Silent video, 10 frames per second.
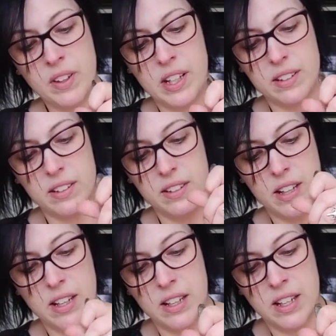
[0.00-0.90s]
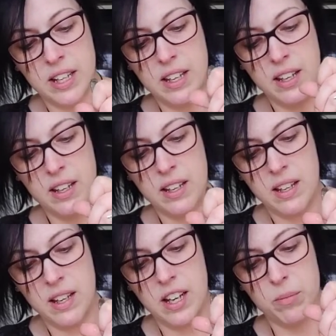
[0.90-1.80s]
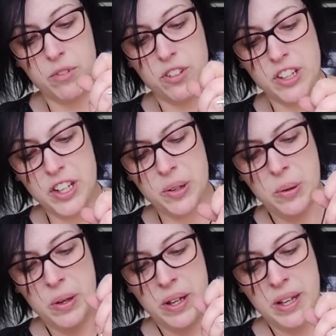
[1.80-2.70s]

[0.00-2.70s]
That's entirely up to you,